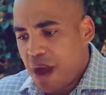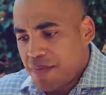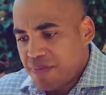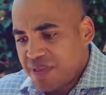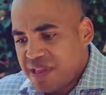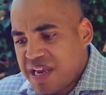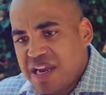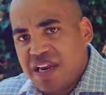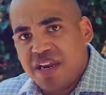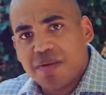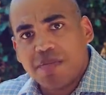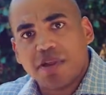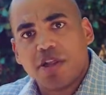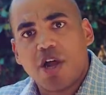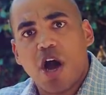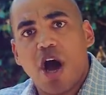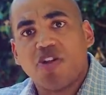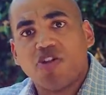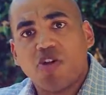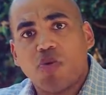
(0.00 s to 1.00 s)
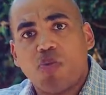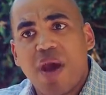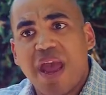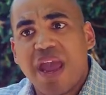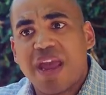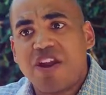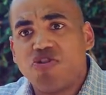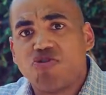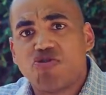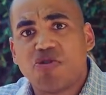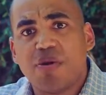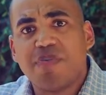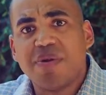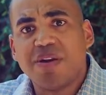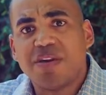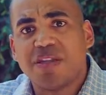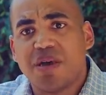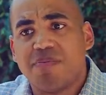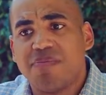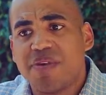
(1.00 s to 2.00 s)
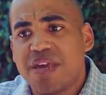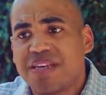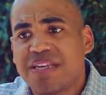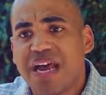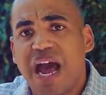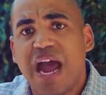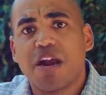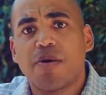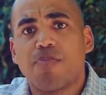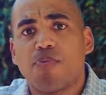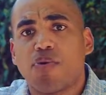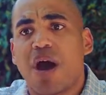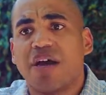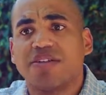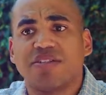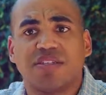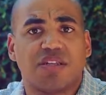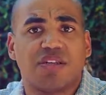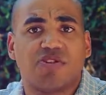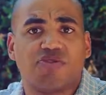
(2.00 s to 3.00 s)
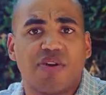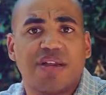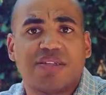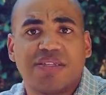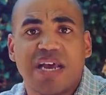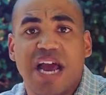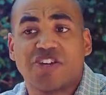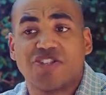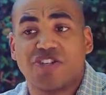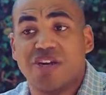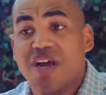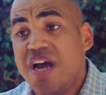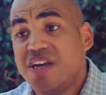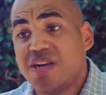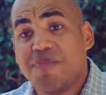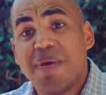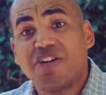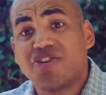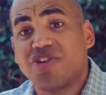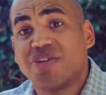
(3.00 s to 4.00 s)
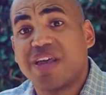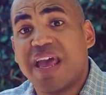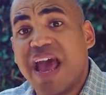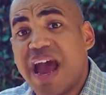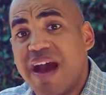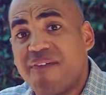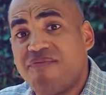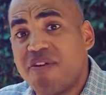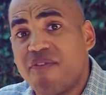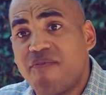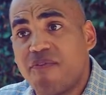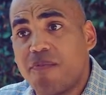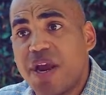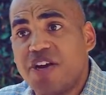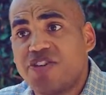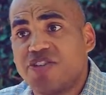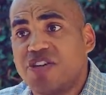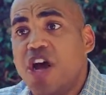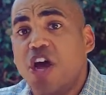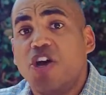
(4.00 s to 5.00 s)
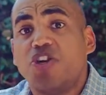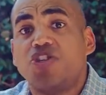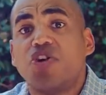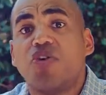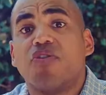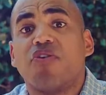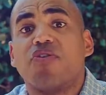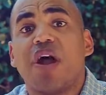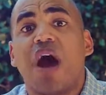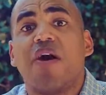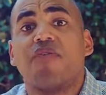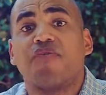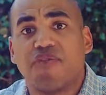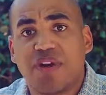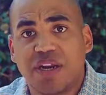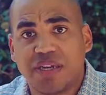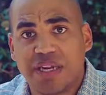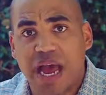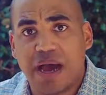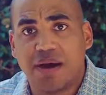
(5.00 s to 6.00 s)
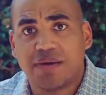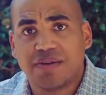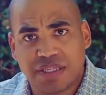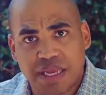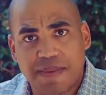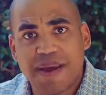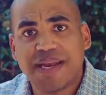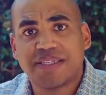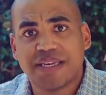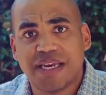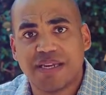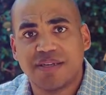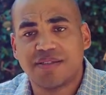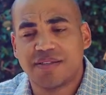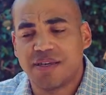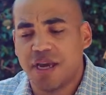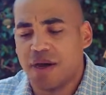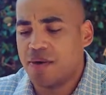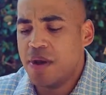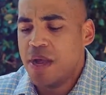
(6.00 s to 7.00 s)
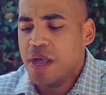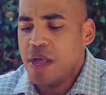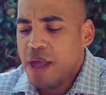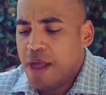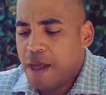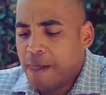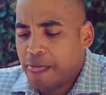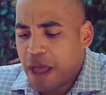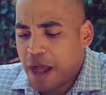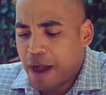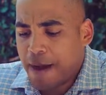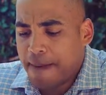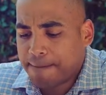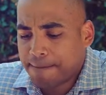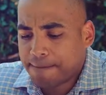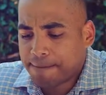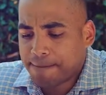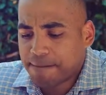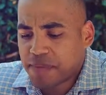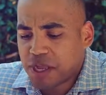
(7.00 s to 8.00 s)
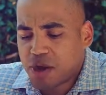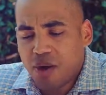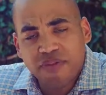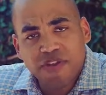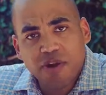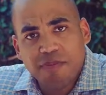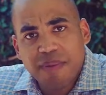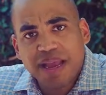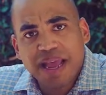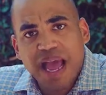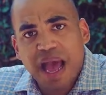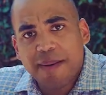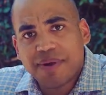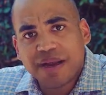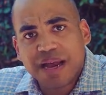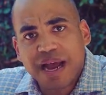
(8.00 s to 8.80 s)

I'm leading them along the way and dripping to them the entire process of the transaction to make sure they have the information so they're not freaked out. Does that make sense? So go out there and make it happen,